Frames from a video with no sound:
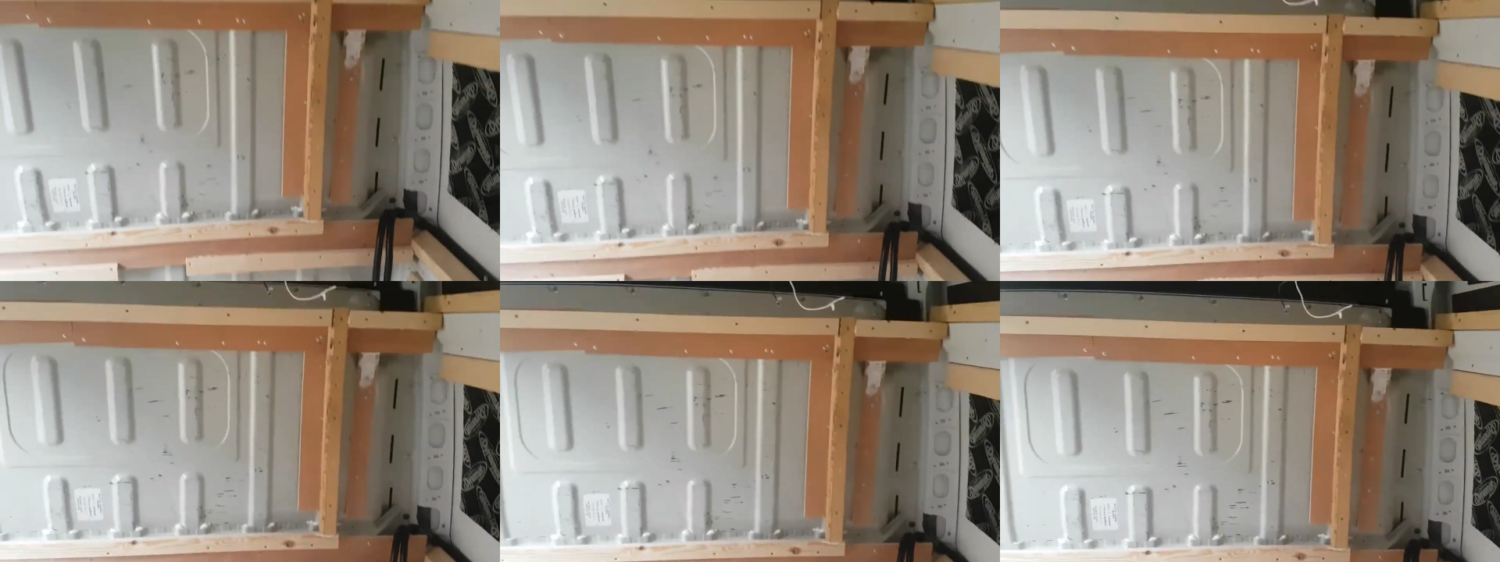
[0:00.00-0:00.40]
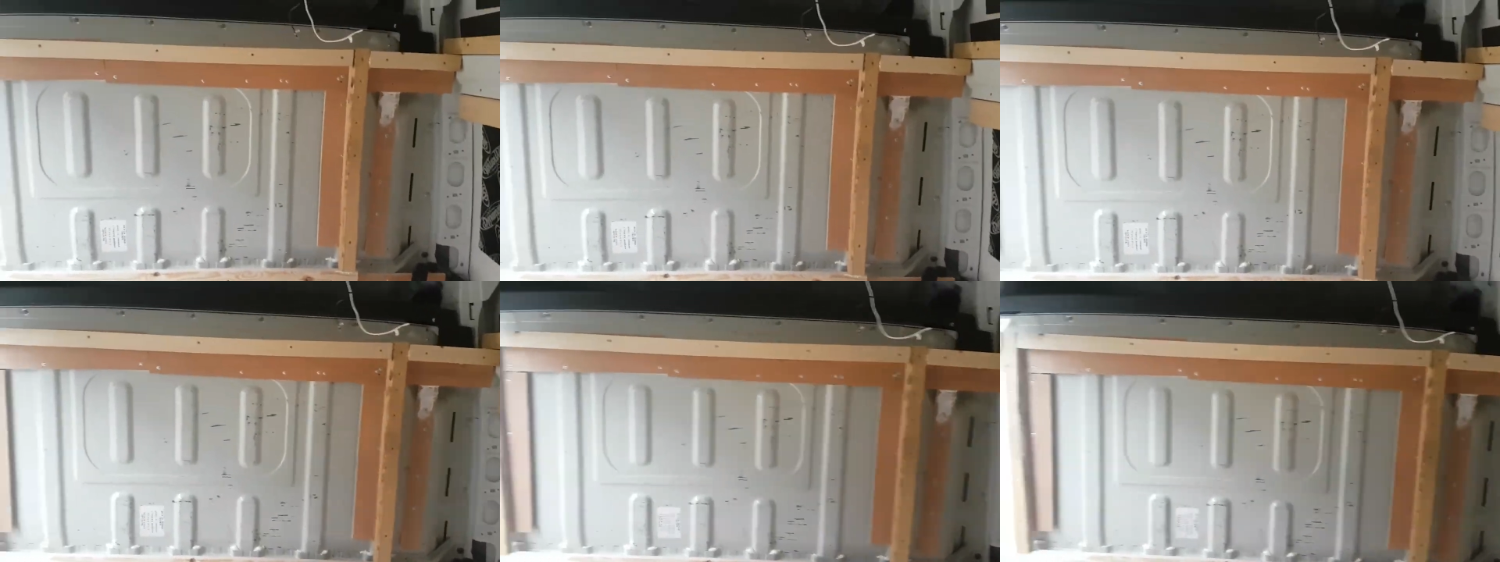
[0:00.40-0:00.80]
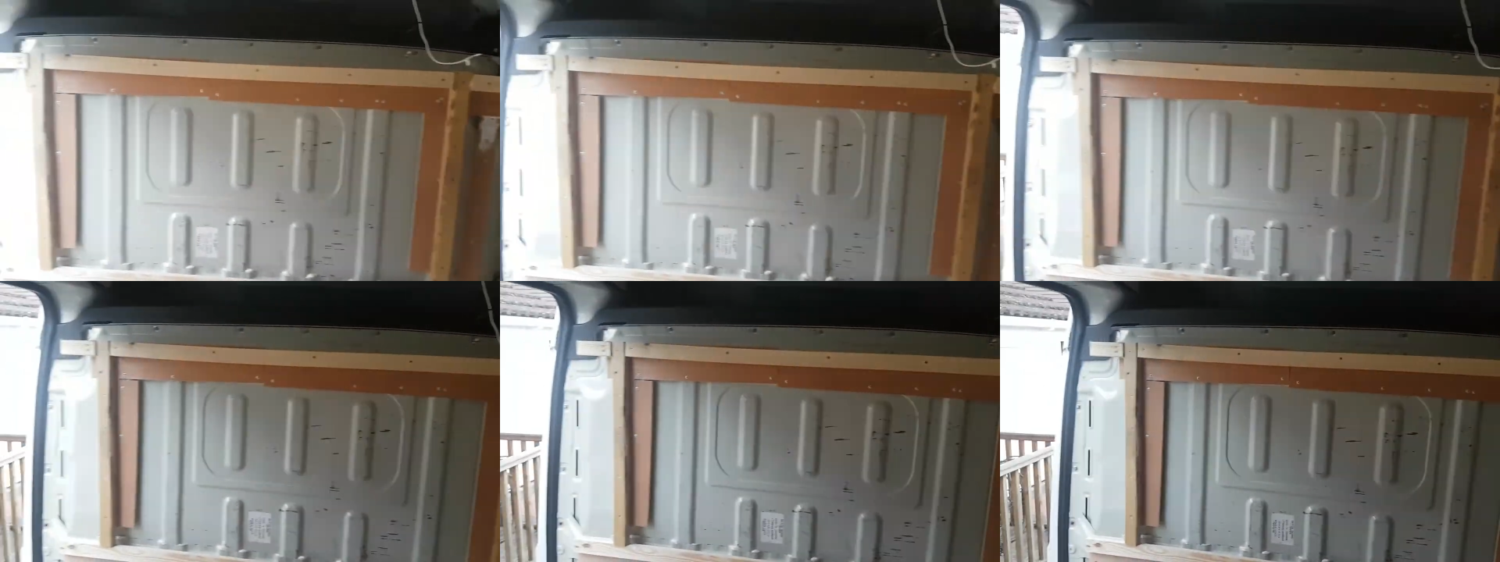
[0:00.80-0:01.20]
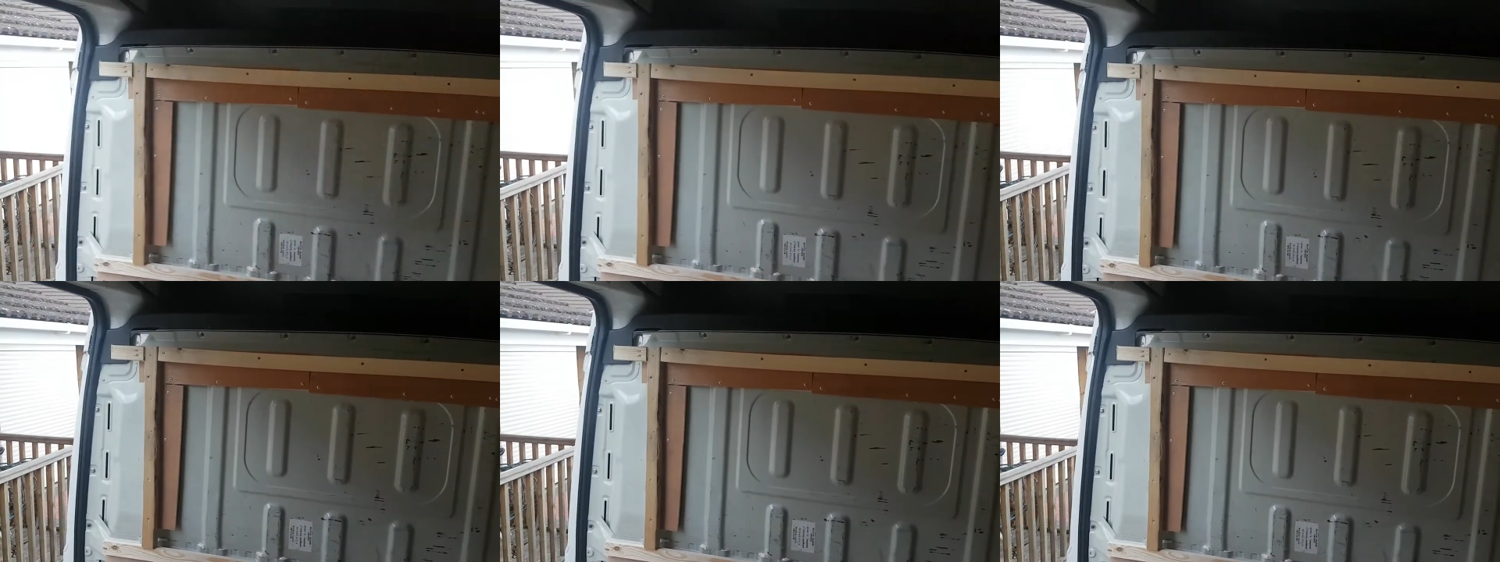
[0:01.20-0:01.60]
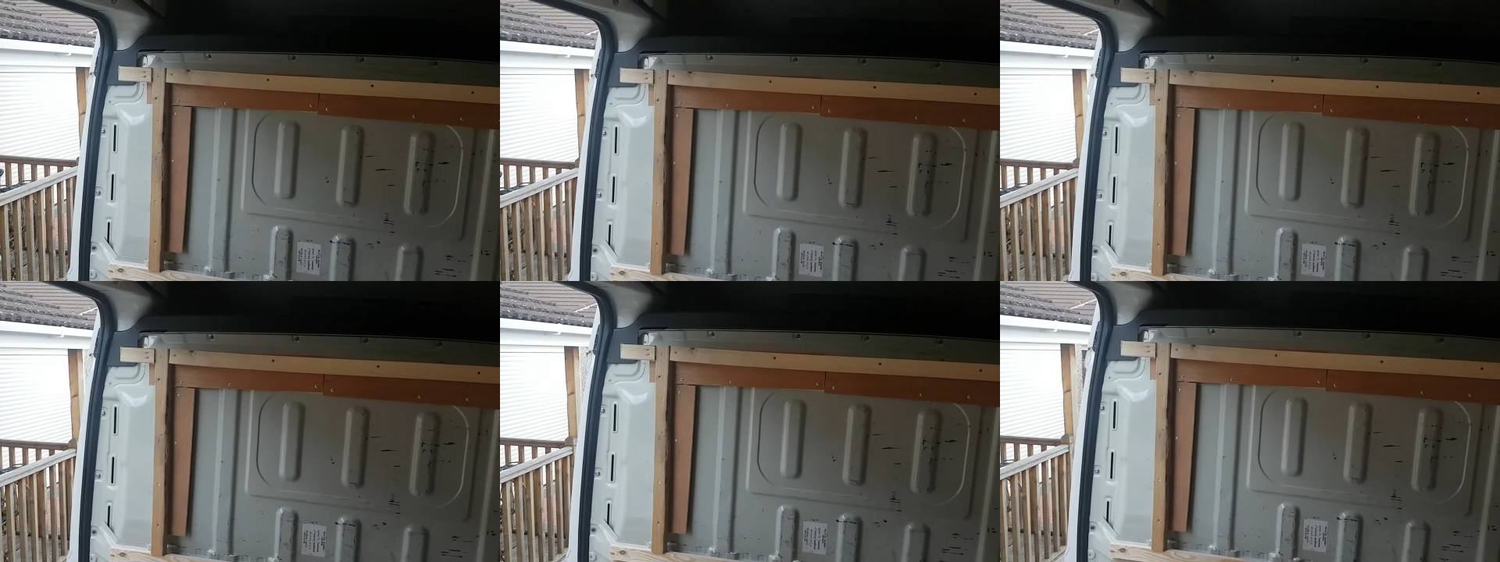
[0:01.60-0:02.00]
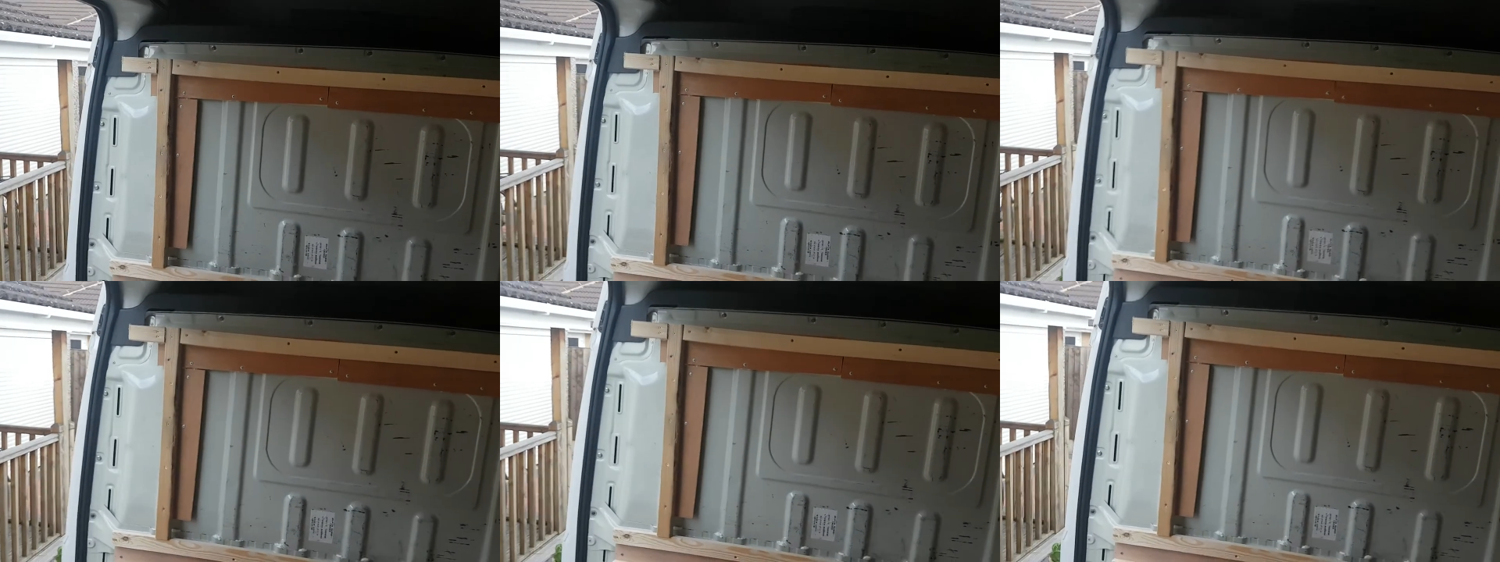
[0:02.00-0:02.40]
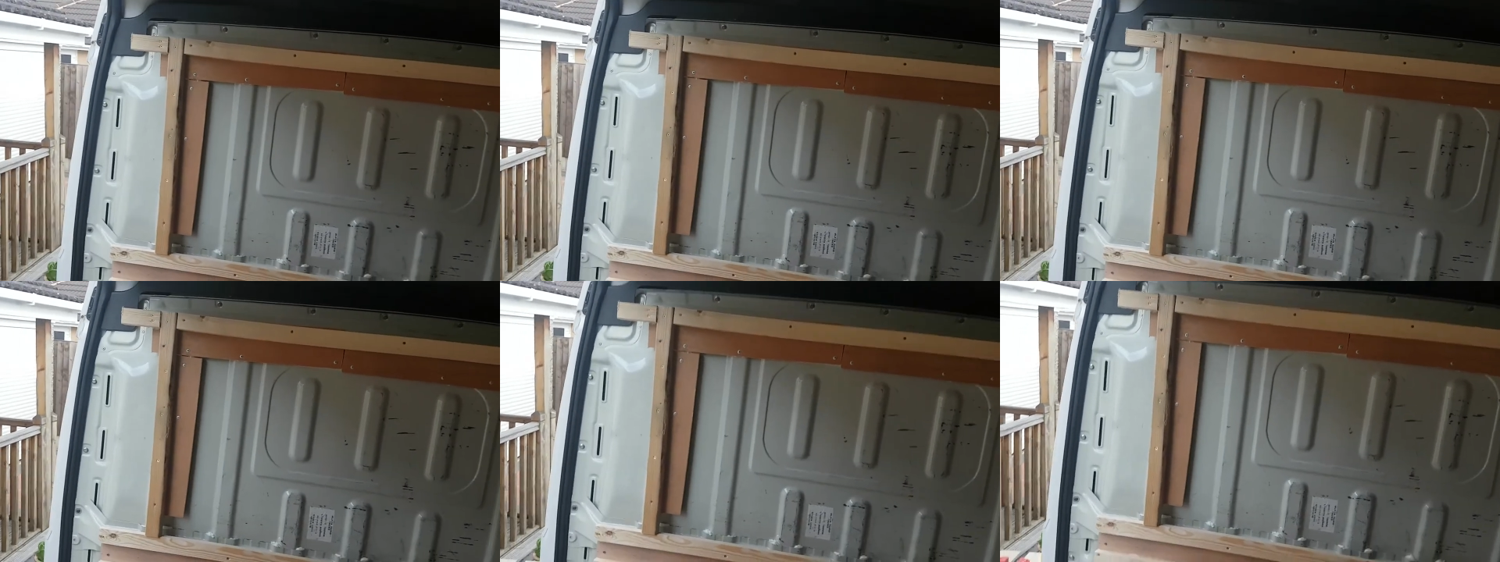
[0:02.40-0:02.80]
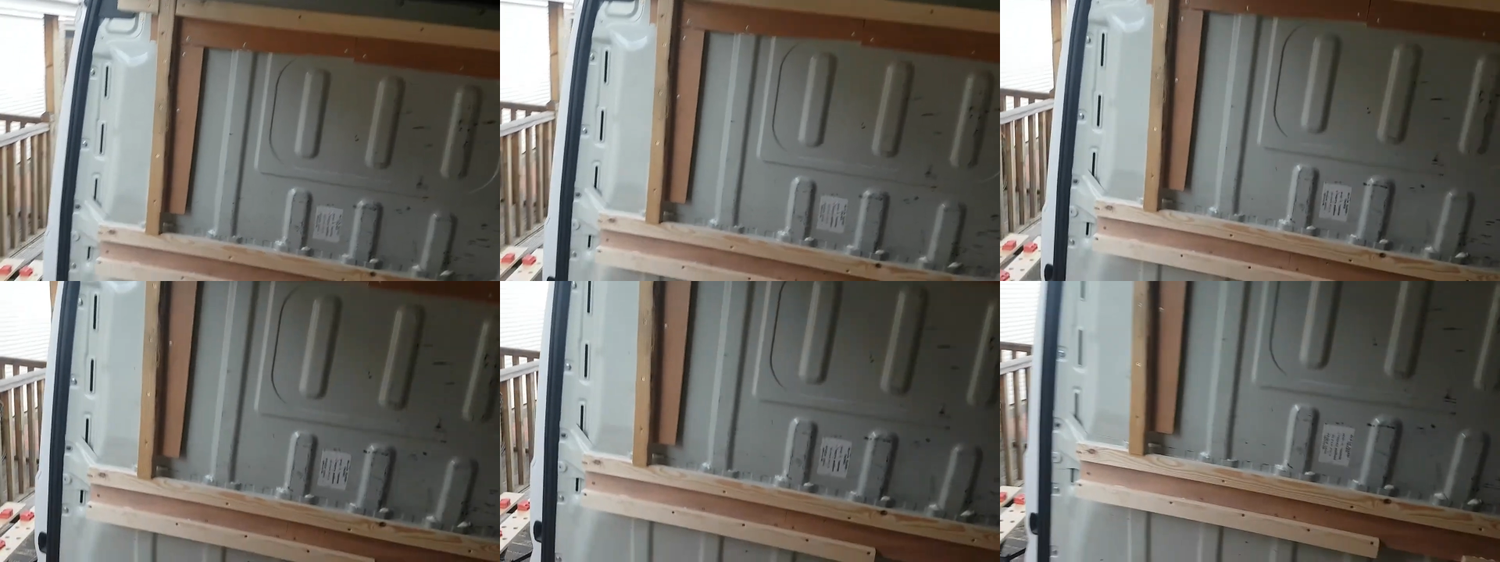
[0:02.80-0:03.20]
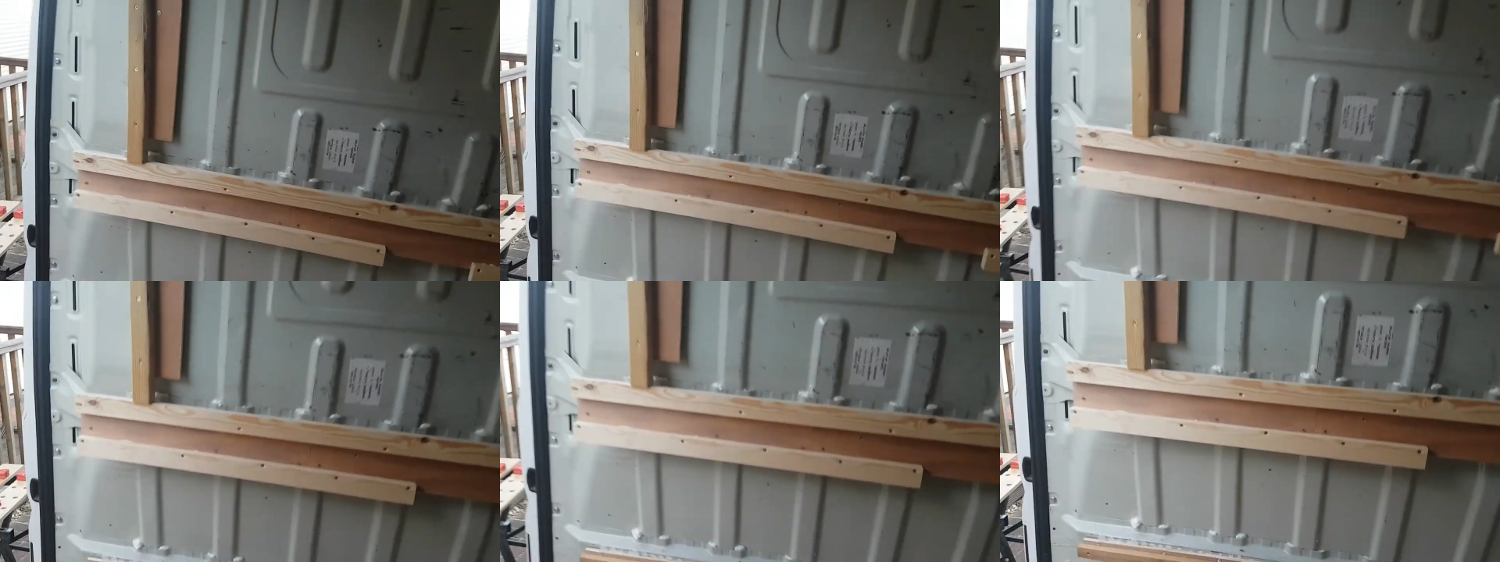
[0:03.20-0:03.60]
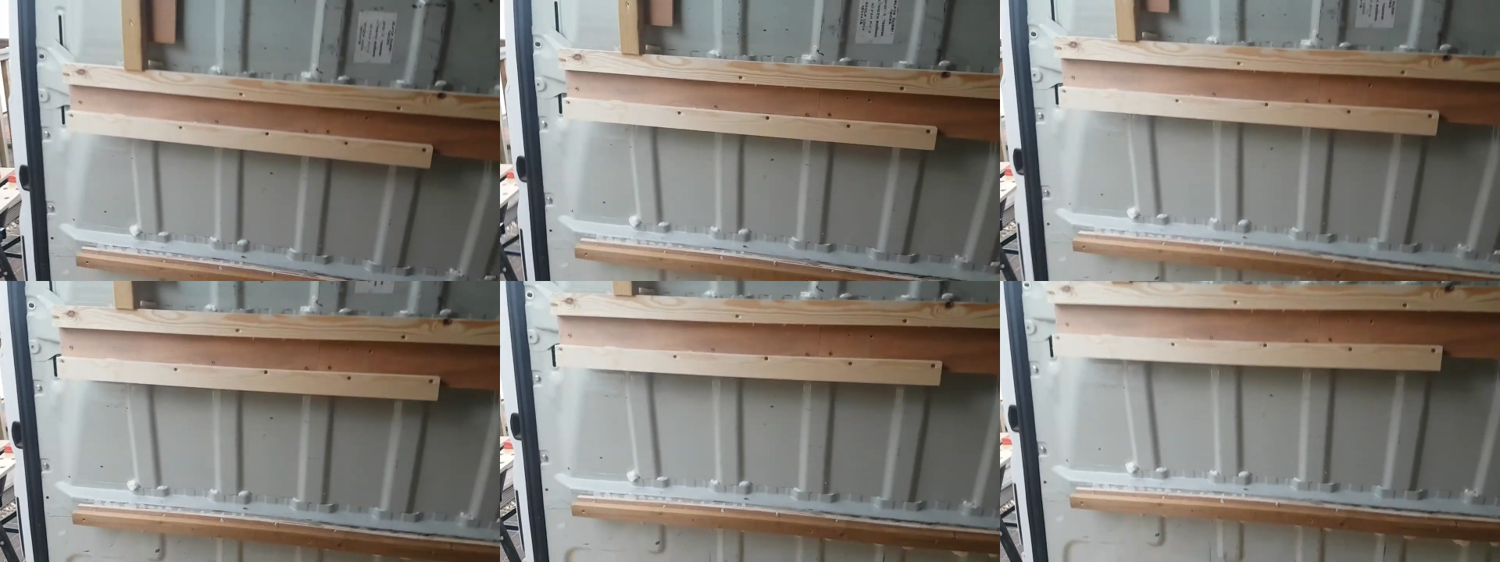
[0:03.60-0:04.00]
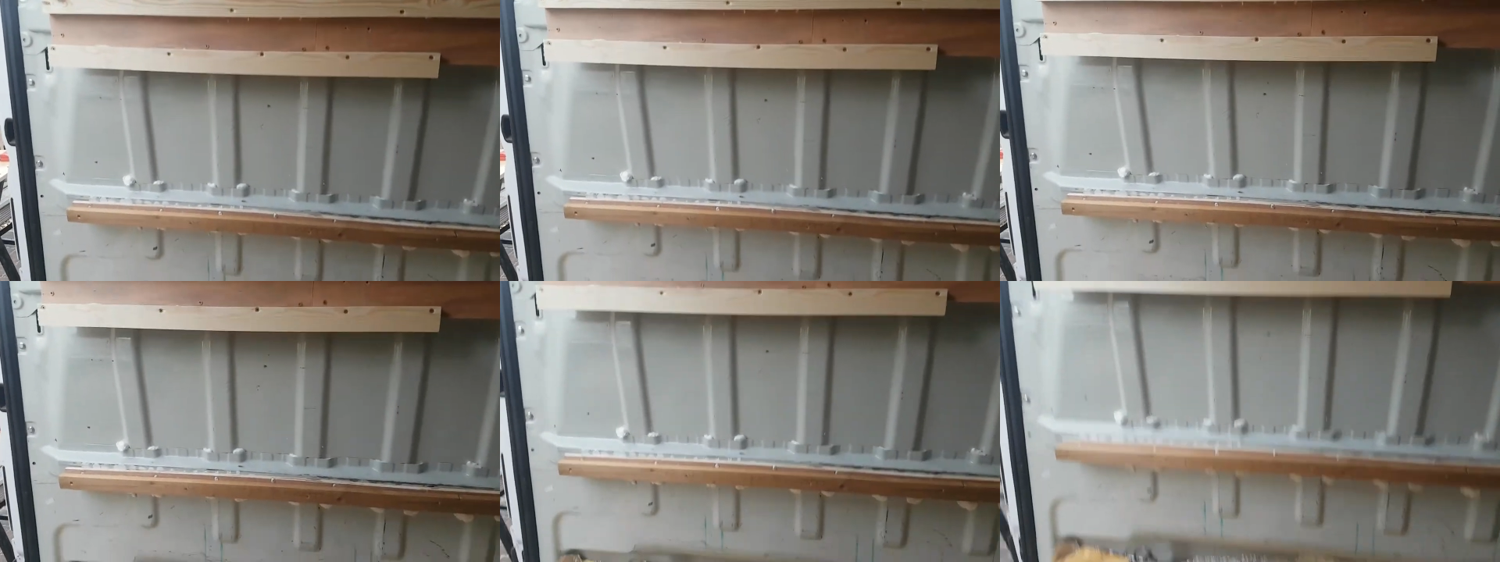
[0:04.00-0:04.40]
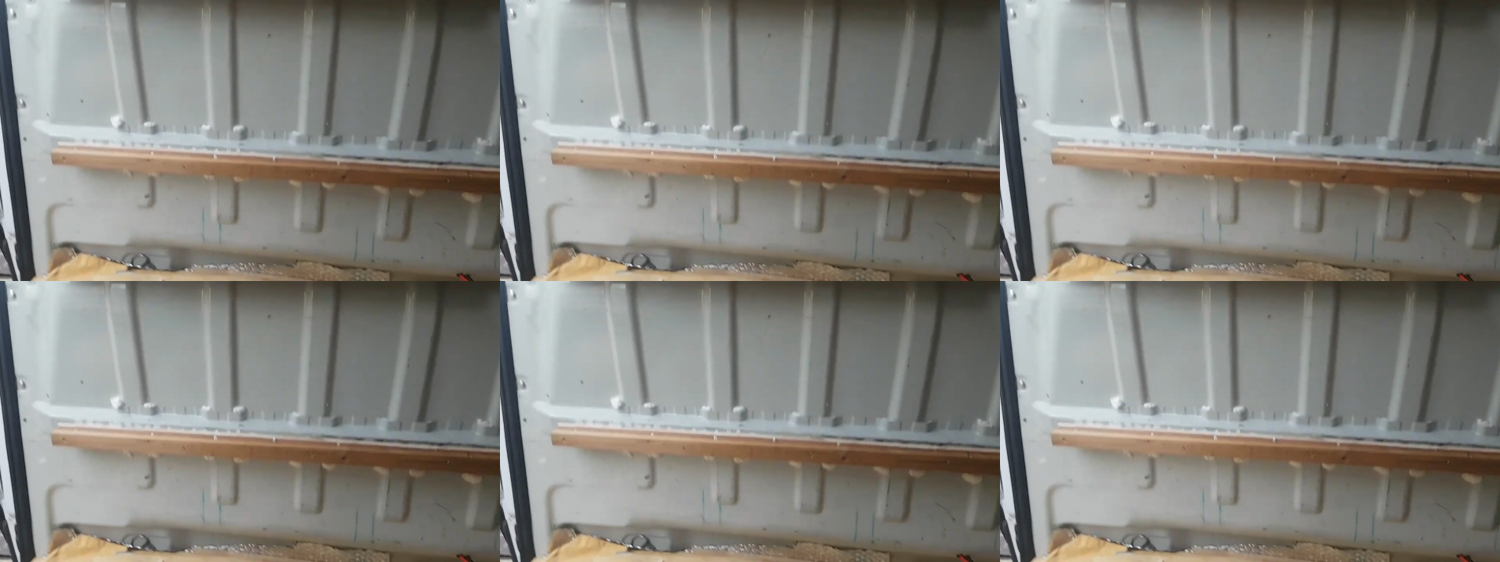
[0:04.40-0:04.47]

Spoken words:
No face is visible, so there are no lips to read.